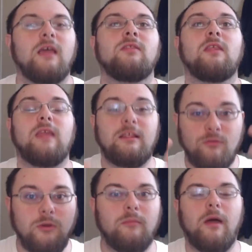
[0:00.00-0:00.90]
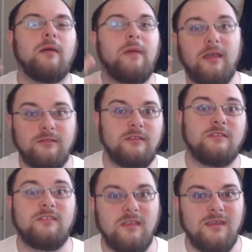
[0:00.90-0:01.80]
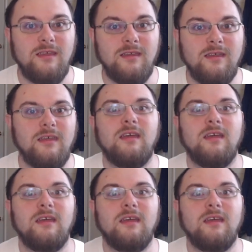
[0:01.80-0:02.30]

and then that's what a My Mask is seeing.